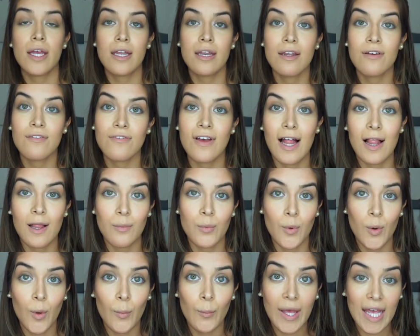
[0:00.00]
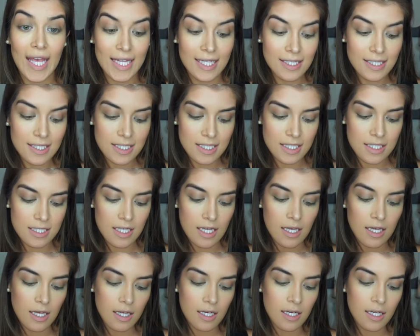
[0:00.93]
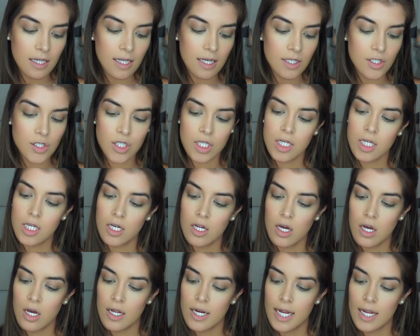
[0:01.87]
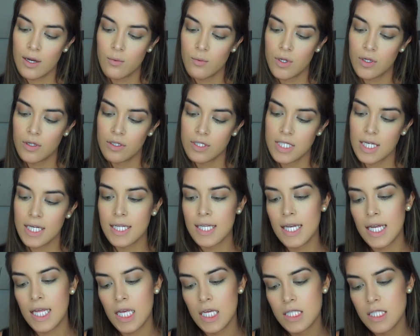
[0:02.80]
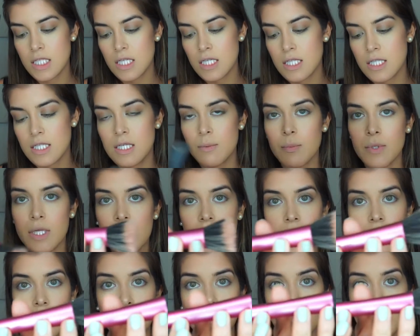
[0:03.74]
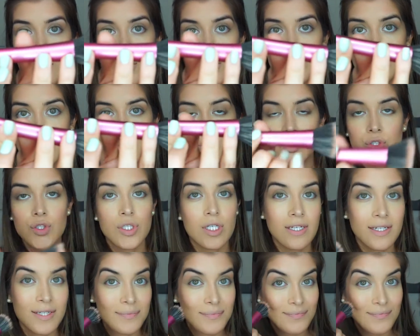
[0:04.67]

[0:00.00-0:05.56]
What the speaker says: Infallible Paints collection on a Real Techniques stippling brush,